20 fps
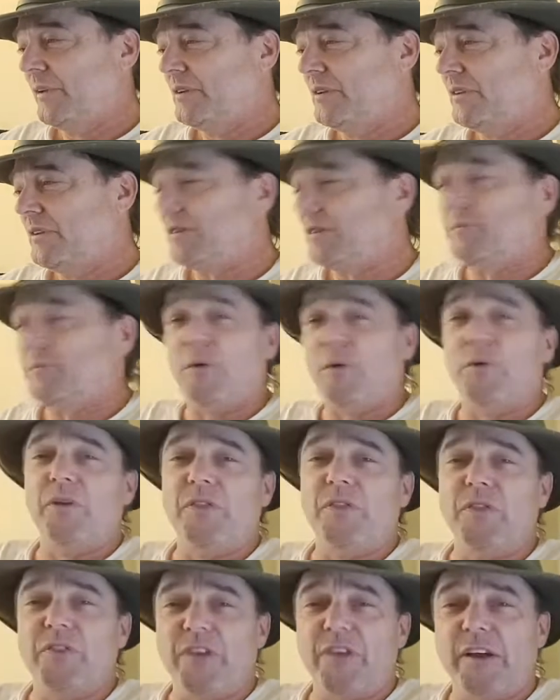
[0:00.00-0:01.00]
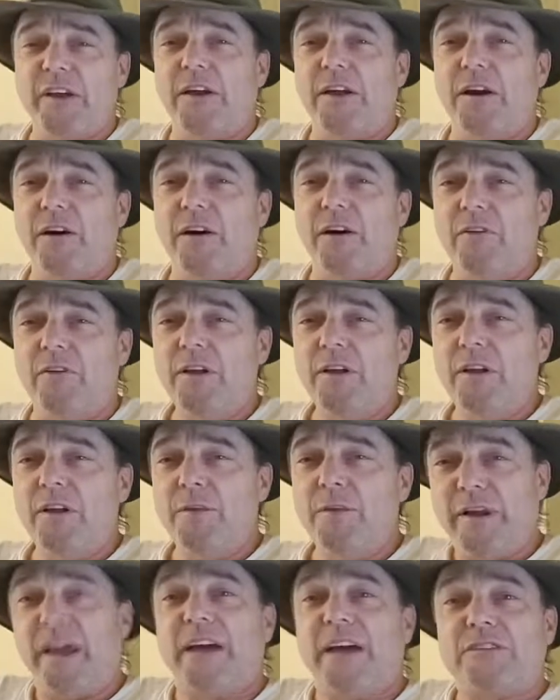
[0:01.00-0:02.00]
Something you wouldn't think of,
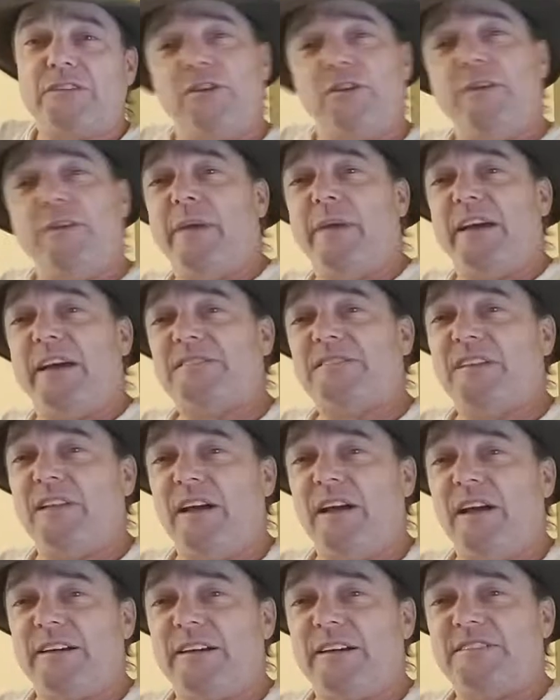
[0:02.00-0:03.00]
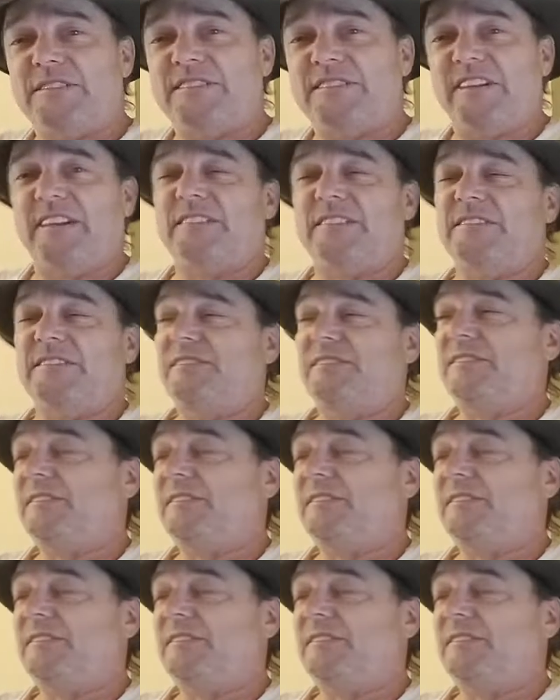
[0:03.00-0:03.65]
but actually makes a lot of sense.